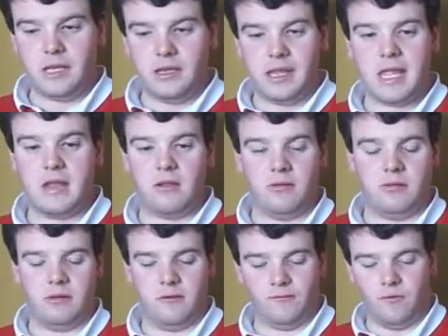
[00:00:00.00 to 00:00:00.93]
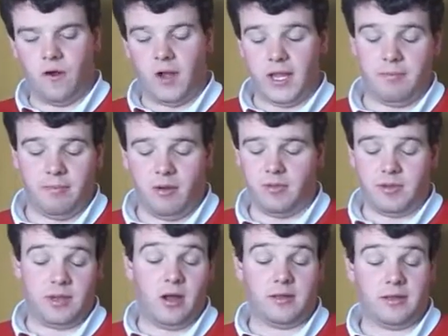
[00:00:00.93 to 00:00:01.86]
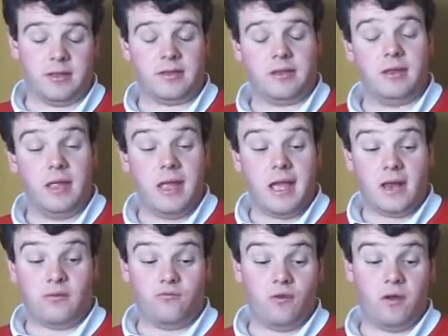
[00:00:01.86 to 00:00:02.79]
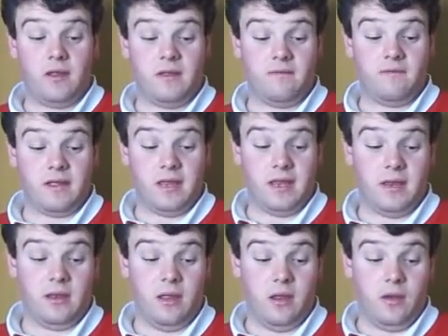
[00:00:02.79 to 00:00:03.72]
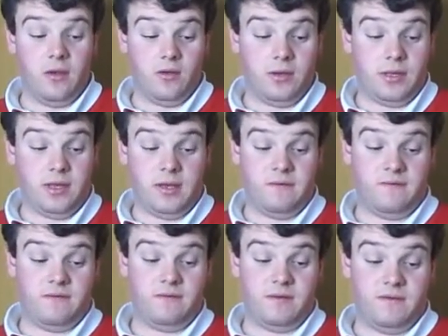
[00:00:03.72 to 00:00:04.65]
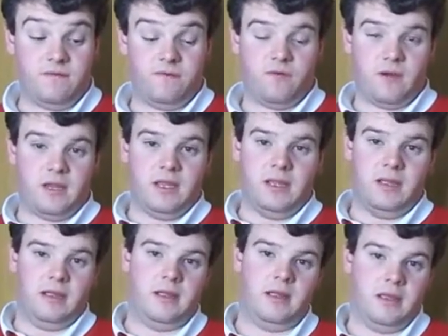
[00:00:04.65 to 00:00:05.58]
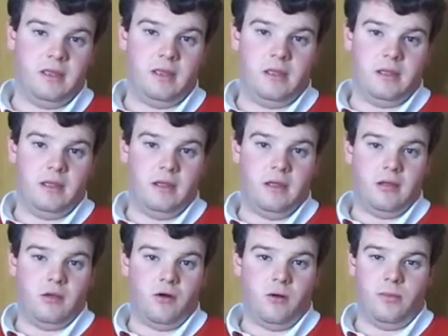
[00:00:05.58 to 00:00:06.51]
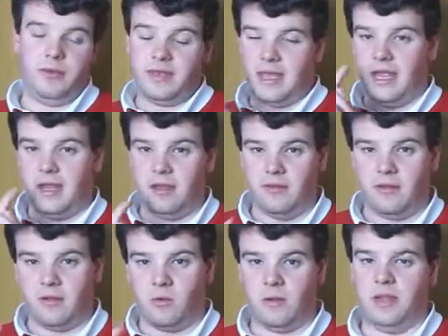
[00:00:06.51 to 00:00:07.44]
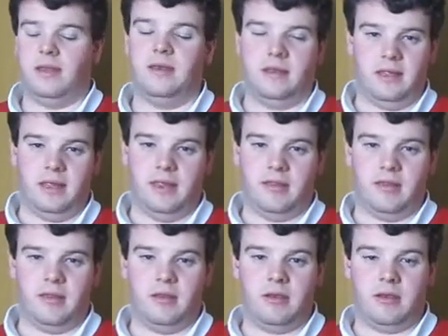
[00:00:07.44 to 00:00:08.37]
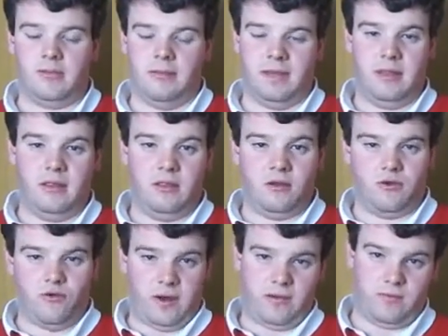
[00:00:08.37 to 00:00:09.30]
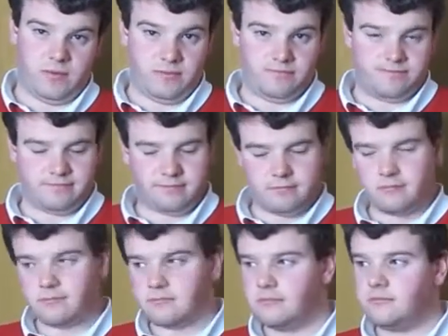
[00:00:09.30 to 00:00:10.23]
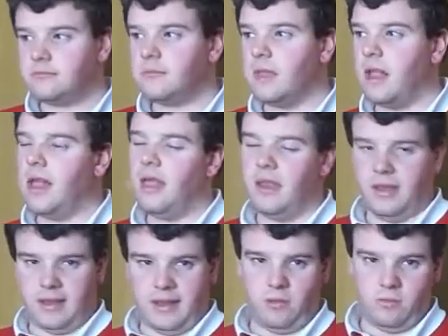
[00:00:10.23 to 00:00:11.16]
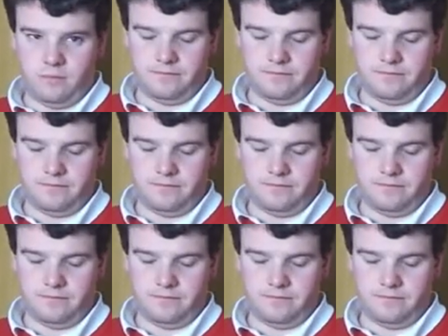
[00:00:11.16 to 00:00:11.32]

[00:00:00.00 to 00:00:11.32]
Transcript: taken awry by the TARDIS and arrive in 1953 on the day the Queen is to be crowned. Now,